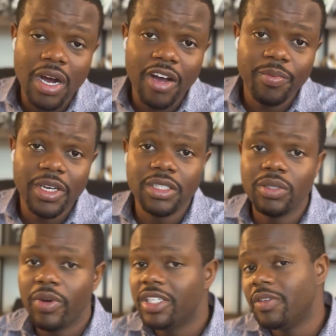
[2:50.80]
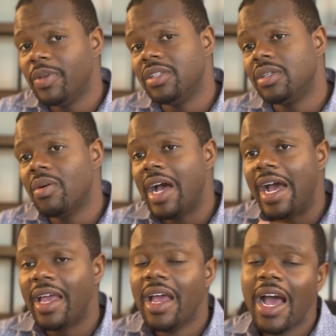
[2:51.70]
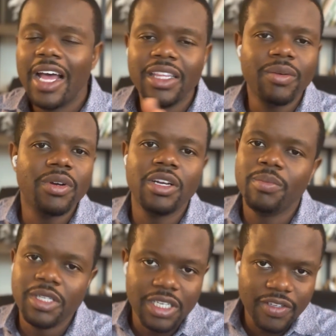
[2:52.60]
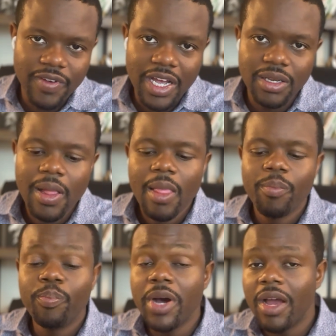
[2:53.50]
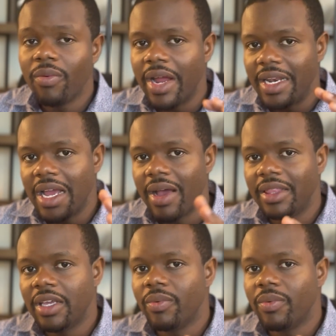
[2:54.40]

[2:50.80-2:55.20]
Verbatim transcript: off because the rates have been so high. I think we're gonna be just fine. But right now, I think